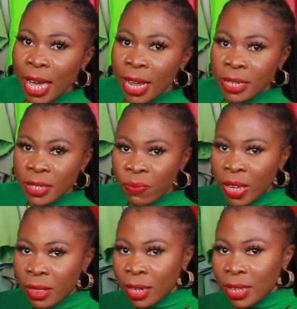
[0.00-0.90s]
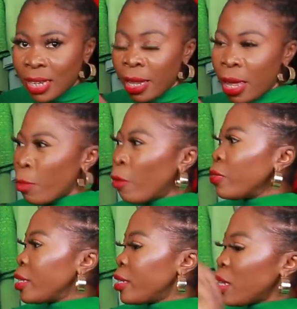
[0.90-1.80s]
and it's vented at the end of
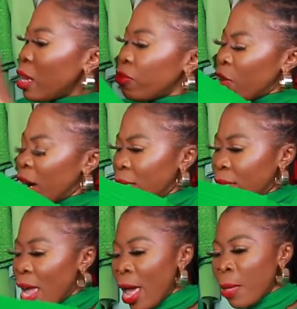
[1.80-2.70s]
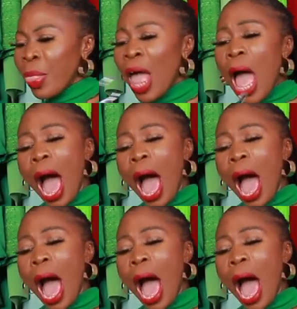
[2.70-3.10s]
the sleeve right there.